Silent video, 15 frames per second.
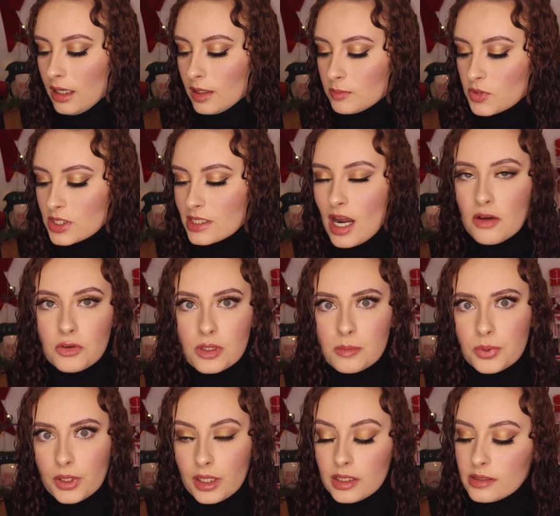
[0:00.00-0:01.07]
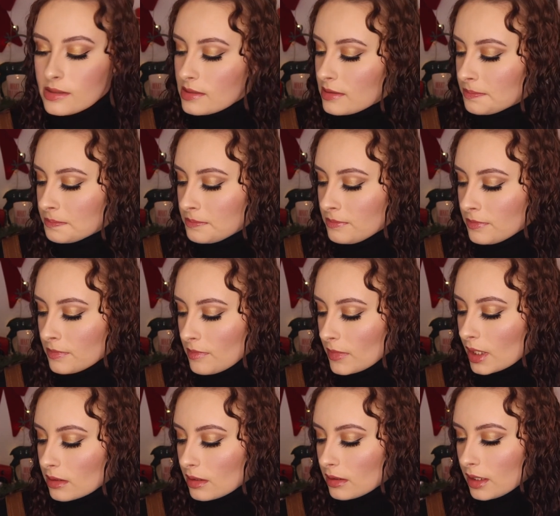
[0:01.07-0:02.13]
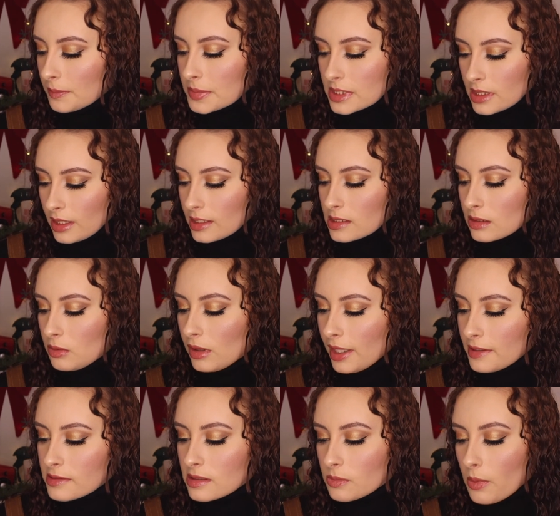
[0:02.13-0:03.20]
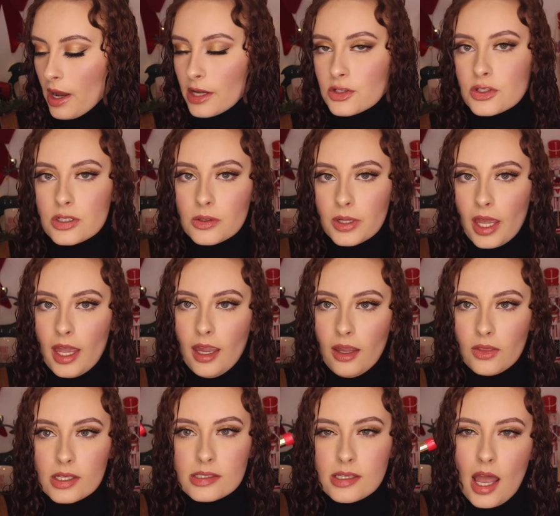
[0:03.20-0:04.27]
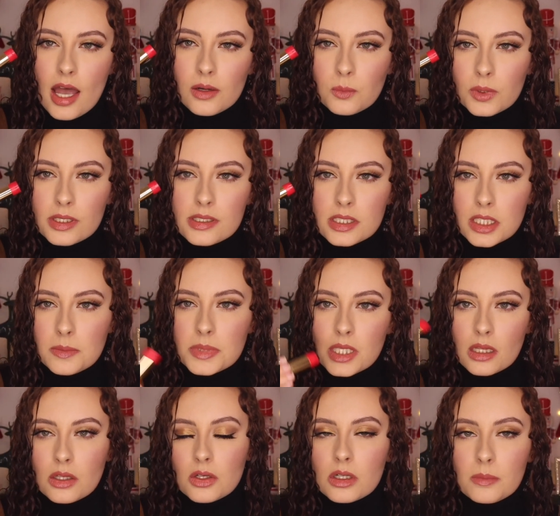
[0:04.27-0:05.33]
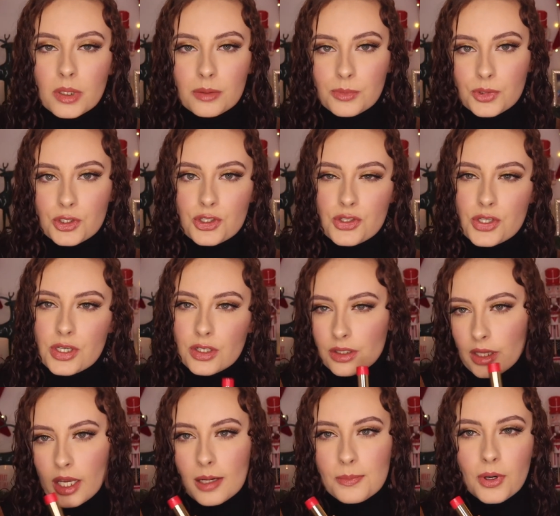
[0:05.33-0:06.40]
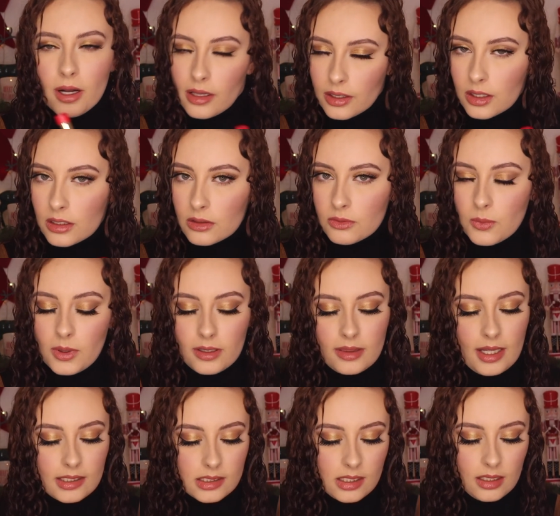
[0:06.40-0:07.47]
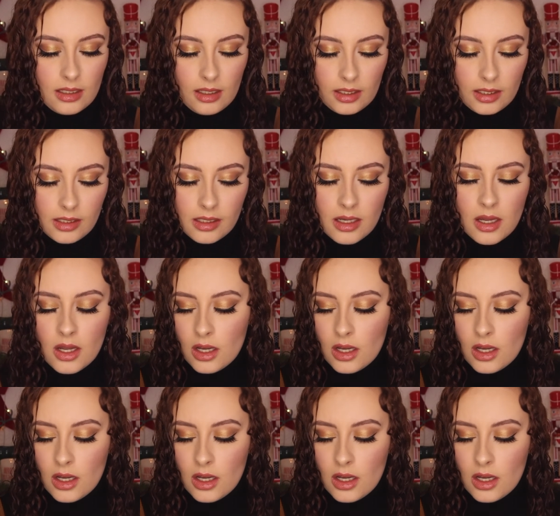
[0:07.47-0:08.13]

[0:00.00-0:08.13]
just not for the price. The lipsticks, they swatched okay. The satin one seems a little bit more sheer, like I probably could have worn that tonight.